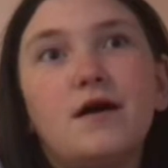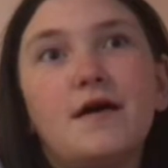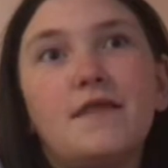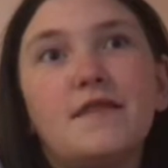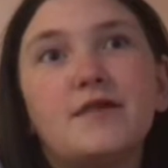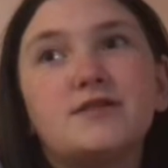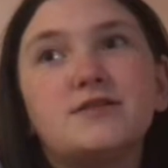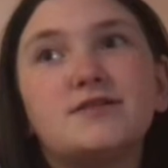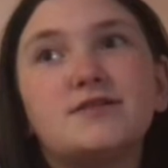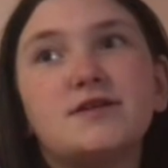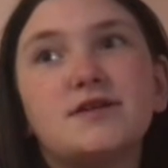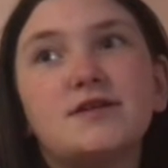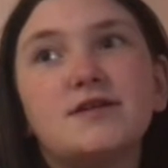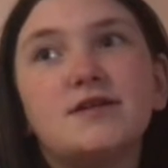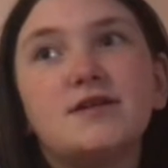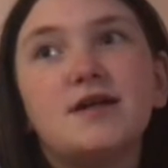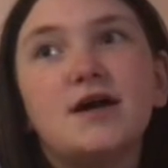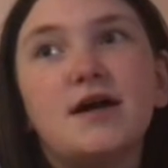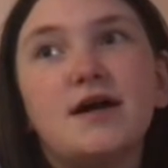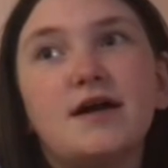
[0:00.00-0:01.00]
and then
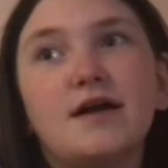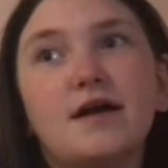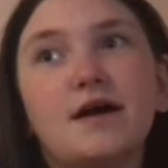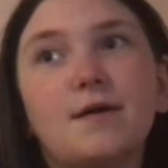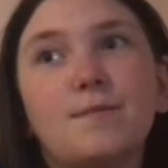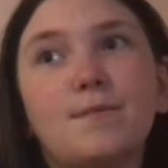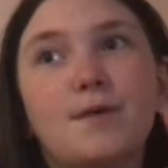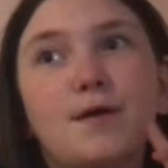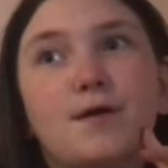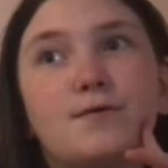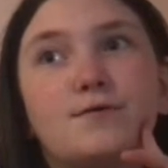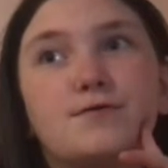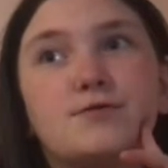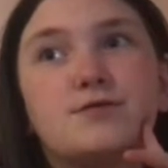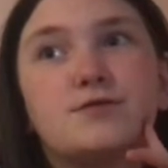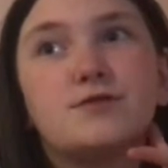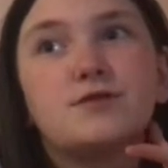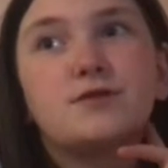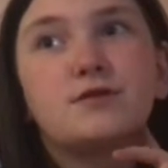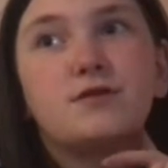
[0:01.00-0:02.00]
Sunday night I'll
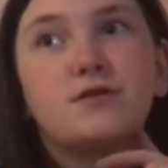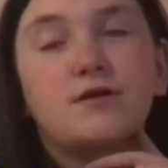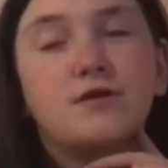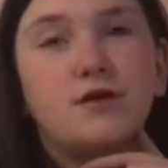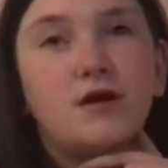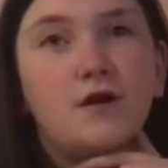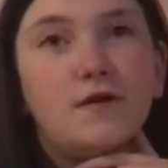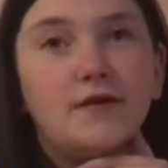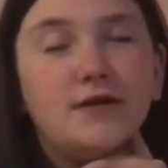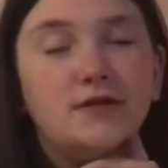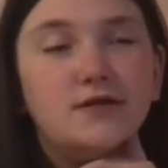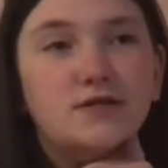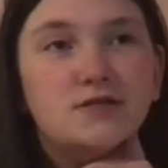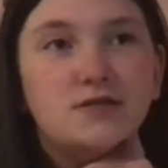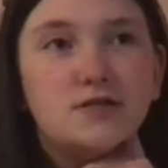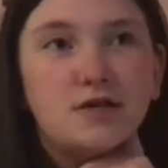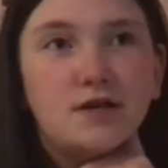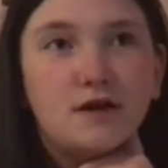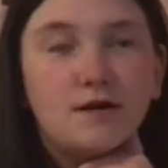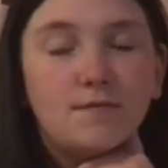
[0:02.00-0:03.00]
post going
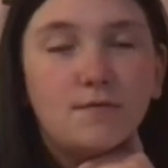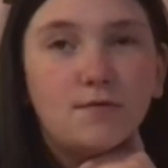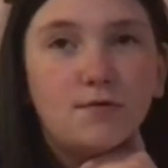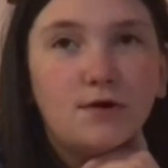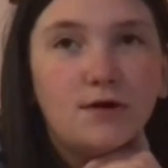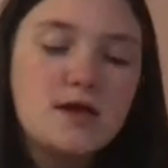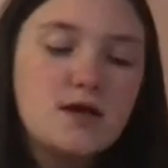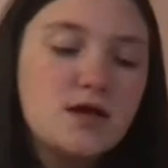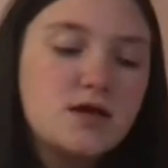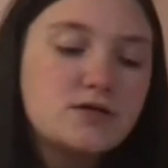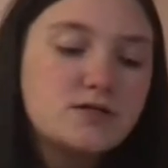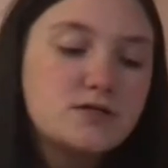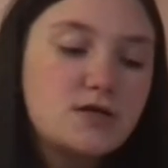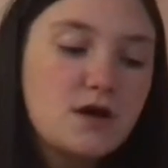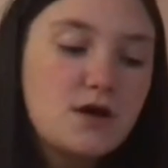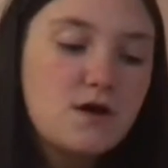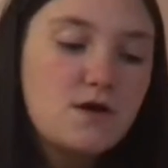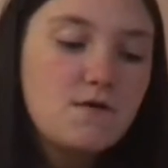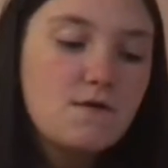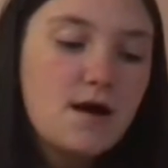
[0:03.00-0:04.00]
into the airport.
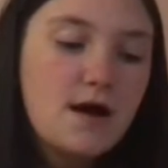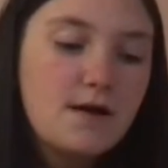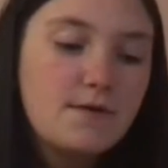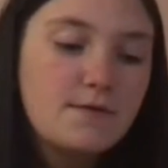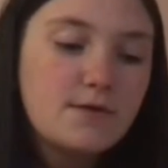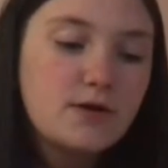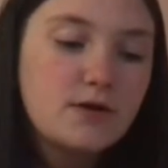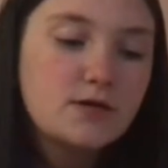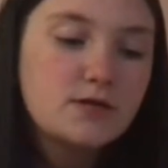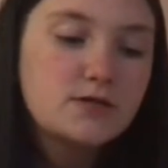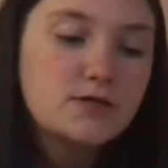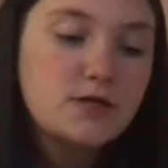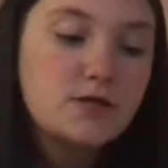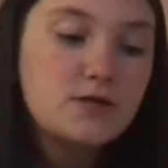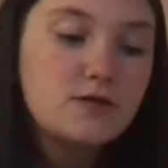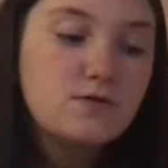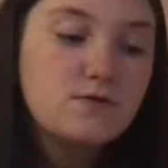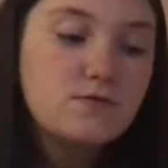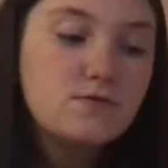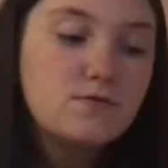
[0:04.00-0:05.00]
So I will
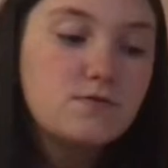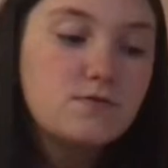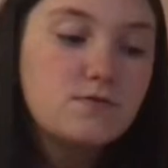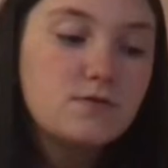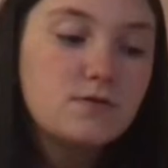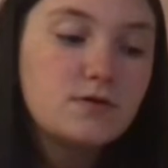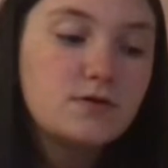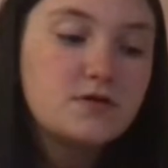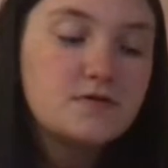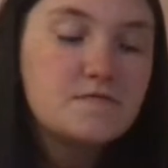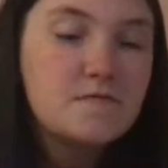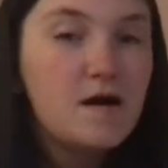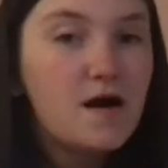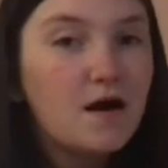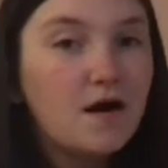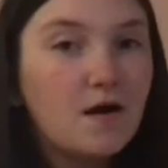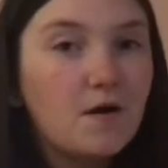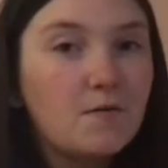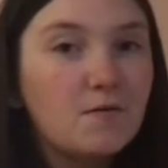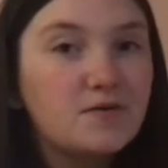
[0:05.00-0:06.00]
see you
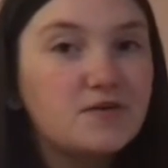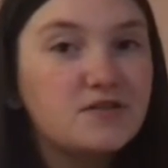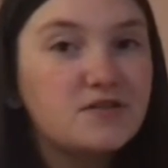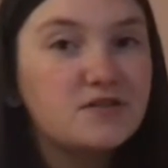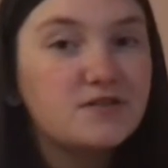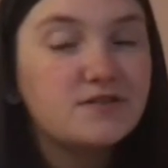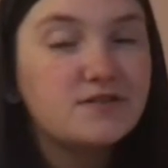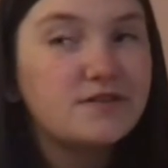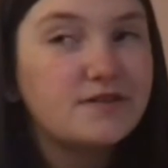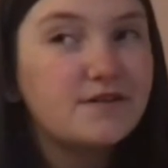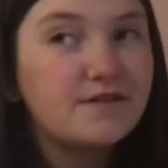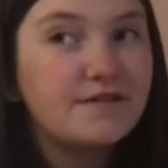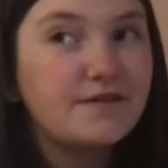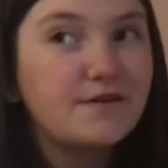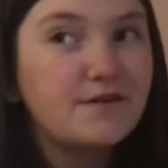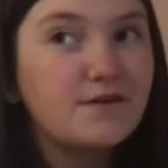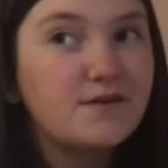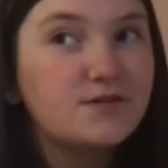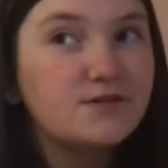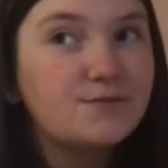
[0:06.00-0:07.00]
tomorrow, which is
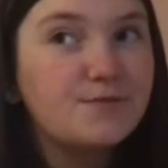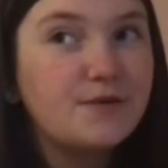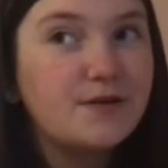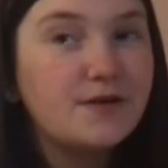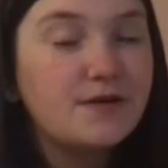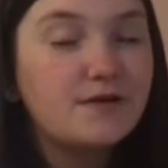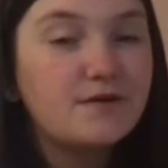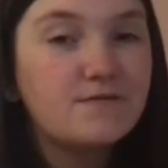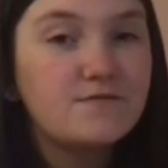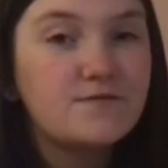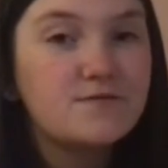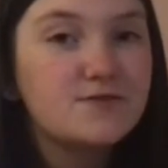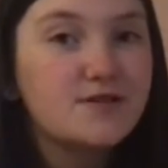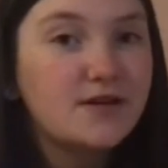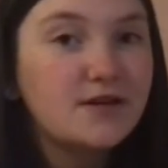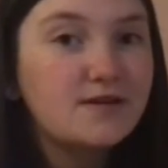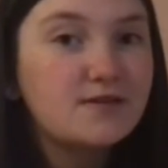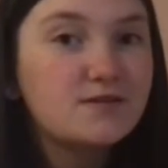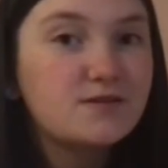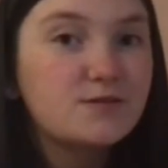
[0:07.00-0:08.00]
literally going to be in a few
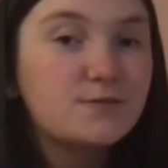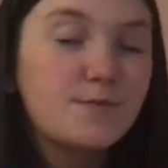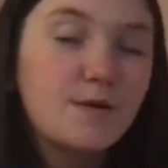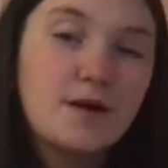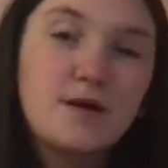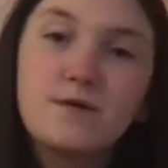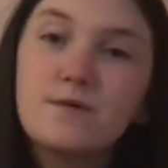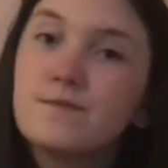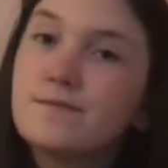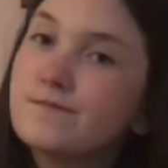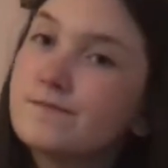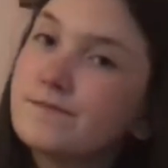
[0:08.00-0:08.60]
seconds, but